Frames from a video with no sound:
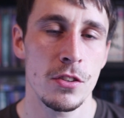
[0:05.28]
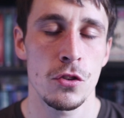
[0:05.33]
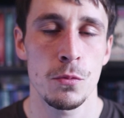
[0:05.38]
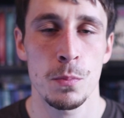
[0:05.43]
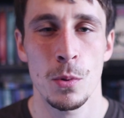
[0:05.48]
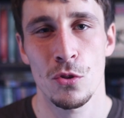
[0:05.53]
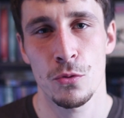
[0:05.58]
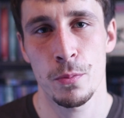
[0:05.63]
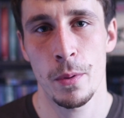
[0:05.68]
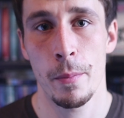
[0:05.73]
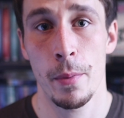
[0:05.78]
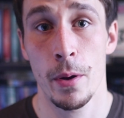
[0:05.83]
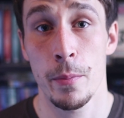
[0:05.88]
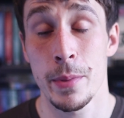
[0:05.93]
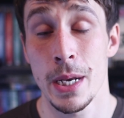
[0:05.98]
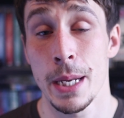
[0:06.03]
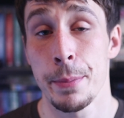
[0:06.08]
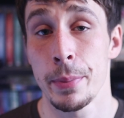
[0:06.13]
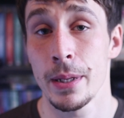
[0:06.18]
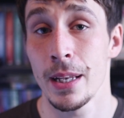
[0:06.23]
are supposed to be able to
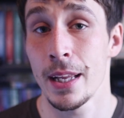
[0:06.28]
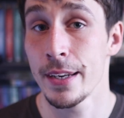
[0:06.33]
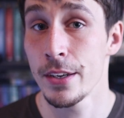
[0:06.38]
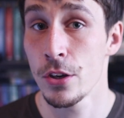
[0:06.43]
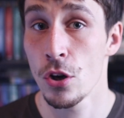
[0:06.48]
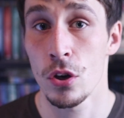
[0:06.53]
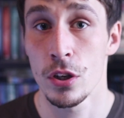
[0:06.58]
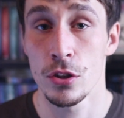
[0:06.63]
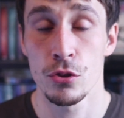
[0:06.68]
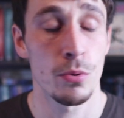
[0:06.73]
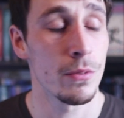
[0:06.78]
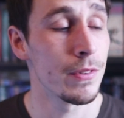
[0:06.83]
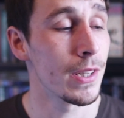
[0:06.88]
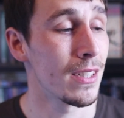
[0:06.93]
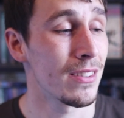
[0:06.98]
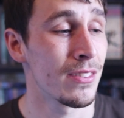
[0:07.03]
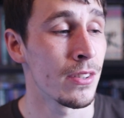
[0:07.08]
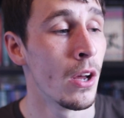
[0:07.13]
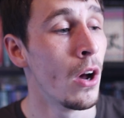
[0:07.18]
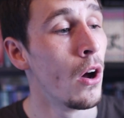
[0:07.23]
manipulate noise, whether
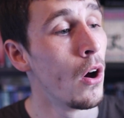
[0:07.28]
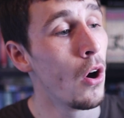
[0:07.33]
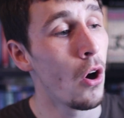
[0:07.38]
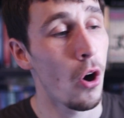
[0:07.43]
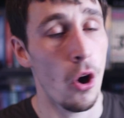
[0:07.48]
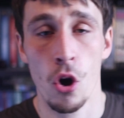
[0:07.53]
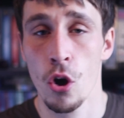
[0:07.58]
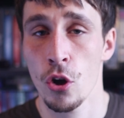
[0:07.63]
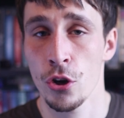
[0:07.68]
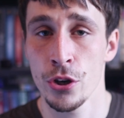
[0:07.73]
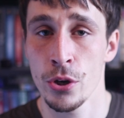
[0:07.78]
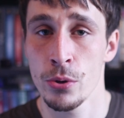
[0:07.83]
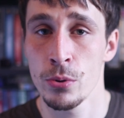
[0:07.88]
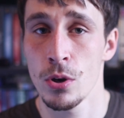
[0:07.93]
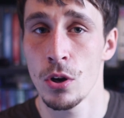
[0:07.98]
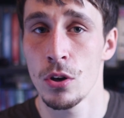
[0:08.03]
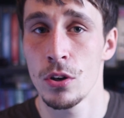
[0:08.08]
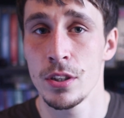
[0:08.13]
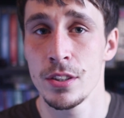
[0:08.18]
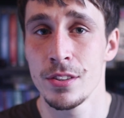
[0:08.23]
that's audio
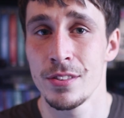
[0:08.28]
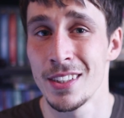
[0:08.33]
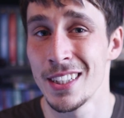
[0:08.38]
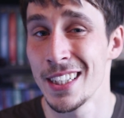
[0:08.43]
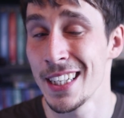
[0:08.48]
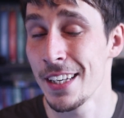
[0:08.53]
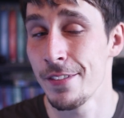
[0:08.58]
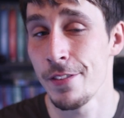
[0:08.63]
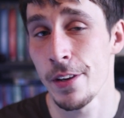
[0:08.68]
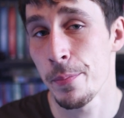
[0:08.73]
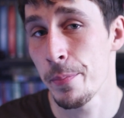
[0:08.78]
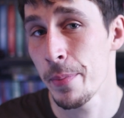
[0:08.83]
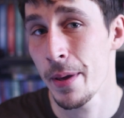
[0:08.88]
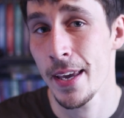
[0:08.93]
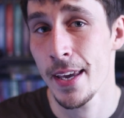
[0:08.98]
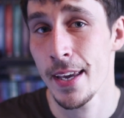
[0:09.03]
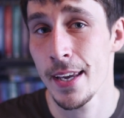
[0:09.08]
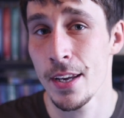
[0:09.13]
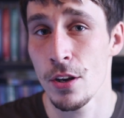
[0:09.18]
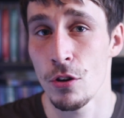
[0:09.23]
noise in an
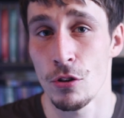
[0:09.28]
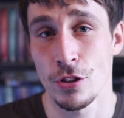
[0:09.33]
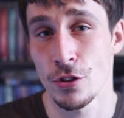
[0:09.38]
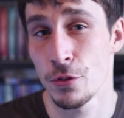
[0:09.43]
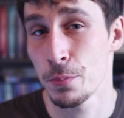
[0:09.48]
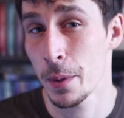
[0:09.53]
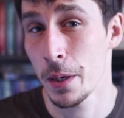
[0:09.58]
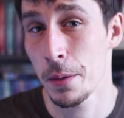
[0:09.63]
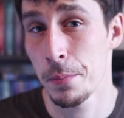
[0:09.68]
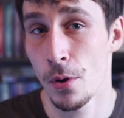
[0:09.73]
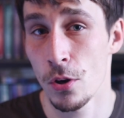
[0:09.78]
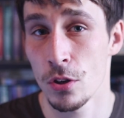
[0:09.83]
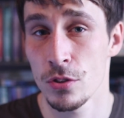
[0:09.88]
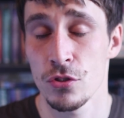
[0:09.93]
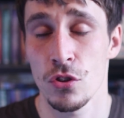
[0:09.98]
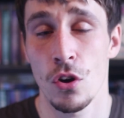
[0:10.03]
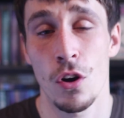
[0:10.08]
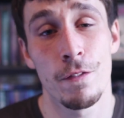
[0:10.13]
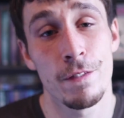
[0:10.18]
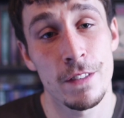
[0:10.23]
EVP or a spirit
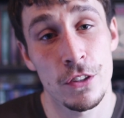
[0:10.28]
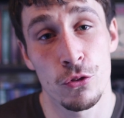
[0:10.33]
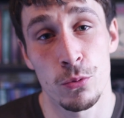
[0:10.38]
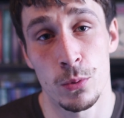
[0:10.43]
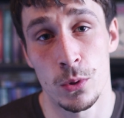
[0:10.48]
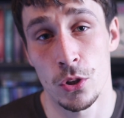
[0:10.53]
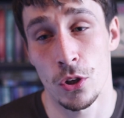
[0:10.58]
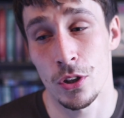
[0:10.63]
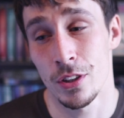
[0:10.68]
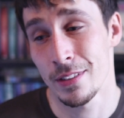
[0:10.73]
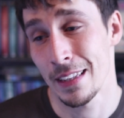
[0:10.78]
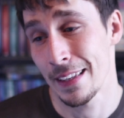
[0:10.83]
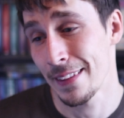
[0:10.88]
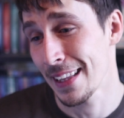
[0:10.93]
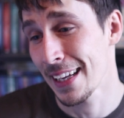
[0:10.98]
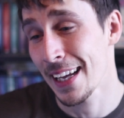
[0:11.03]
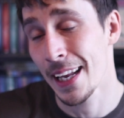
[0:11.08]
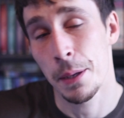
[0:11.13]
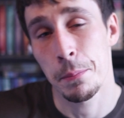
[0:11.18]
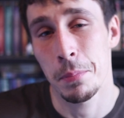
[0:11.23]
box, or visual noise, like the
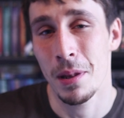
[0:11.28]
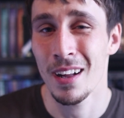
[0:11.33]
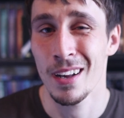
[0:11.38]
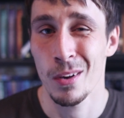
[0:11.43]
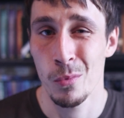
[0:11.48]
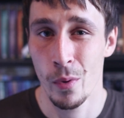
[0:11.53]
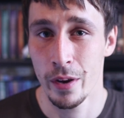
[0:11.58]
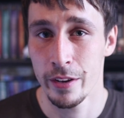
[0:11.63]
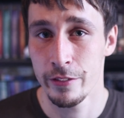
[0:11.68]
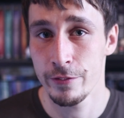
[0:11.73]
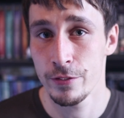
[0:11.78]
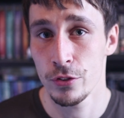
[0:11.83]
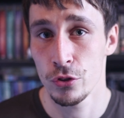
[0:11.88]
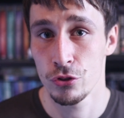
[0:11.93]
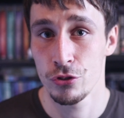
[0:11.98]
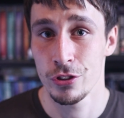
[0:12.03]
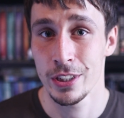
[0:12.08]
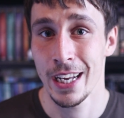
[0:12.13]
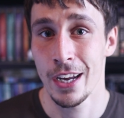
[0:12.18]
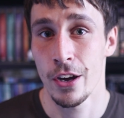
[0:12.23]
kind of black and white
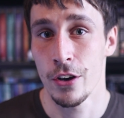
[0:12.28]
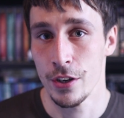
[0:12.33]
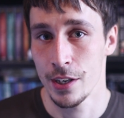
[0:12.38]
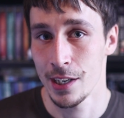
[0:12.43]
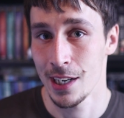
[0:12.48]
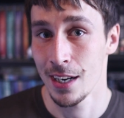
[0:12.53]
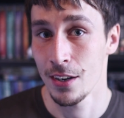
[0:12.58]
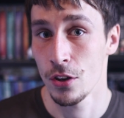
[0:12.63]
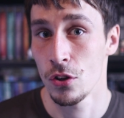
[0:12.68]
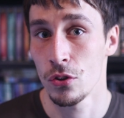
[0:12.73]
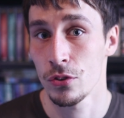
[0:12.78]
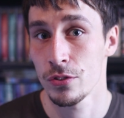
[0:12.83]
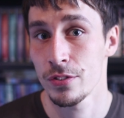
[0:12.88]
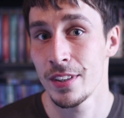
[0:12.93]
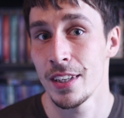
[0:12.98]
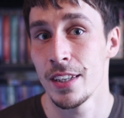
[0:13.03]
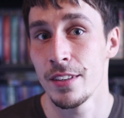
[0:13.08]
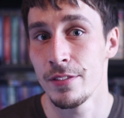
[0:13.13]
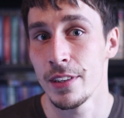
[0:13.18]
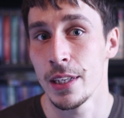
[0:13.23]
fuzz you get on an analog
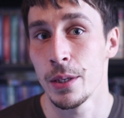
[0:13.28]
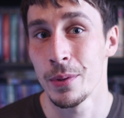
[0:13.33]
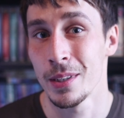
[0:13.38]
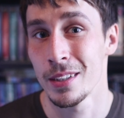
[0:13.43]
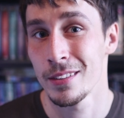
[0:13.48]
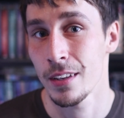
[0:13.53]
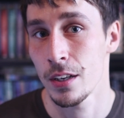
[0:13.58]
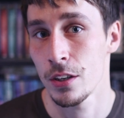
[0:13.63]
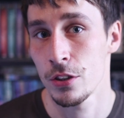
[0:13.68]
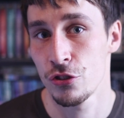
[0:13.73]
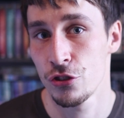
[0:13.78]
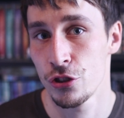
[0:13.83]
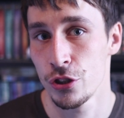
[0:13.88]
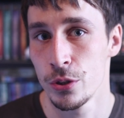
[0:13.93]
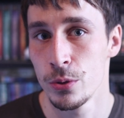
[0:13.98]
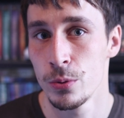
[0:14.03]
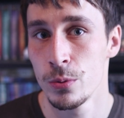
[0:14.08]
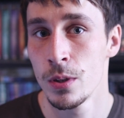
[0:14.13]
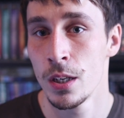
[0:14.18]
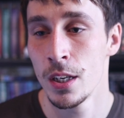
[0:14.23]
TV when it's out of
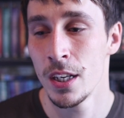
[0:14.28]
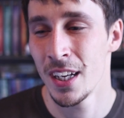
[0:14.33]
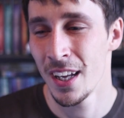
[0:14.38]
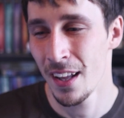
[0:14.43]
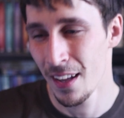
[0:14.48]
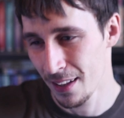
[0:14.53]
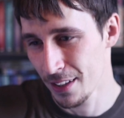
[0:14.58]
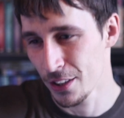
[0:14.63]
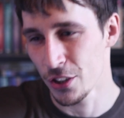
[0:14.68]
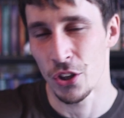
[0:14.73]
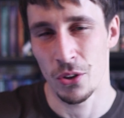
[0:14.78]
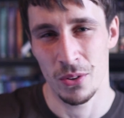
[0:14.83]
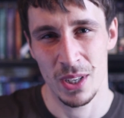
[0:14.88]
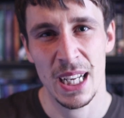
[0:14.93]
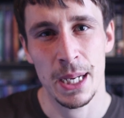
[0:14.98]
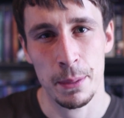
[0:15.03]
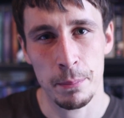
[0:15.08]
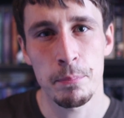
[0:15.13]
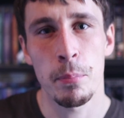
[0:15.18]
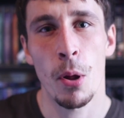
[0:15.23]
tune. You know,
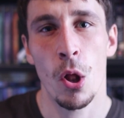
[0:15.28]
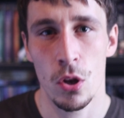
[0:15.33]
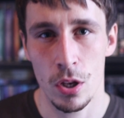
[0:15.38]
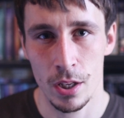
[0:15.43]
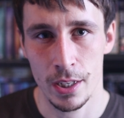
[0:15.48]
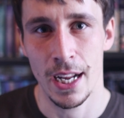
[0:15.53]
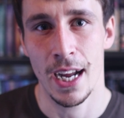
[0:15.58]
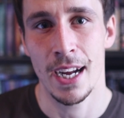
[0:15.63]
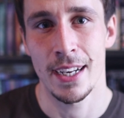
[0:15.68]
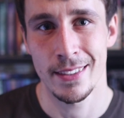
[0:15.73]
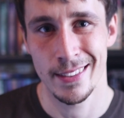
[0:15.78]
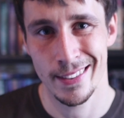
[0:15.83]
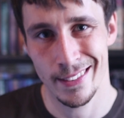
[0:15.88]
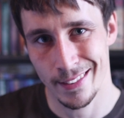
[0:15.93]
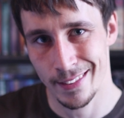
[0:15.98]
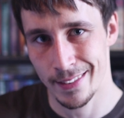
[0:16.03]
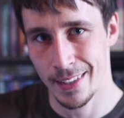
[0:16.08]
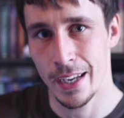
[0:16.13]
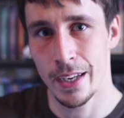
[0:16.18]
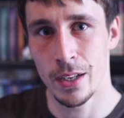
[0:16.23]
like poltergeist
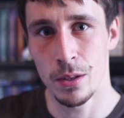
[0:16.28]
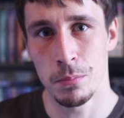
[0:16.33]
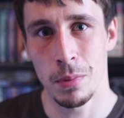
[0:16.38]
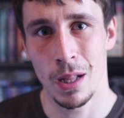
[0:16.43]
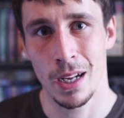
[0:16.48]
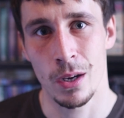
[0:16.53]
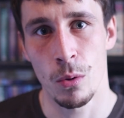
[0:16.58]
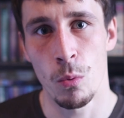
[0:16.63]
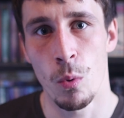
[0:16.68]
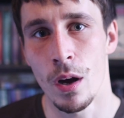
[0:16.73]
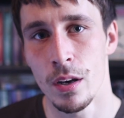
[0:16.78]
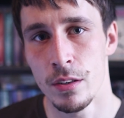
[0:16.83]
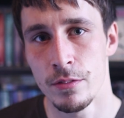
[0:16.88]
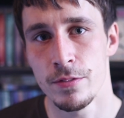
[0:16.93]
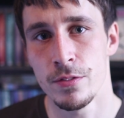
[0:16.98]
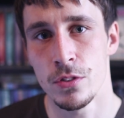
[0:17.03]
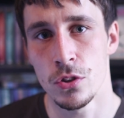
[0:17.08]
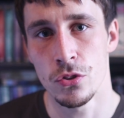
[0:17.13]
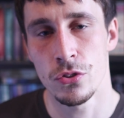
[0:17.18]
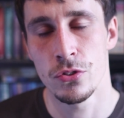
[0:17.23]
style black and white
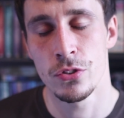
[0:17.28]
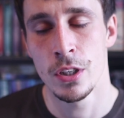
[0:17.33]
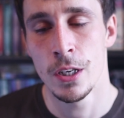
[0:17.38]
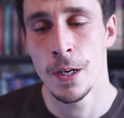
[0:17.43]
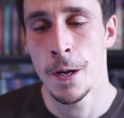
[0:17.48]
fuzz.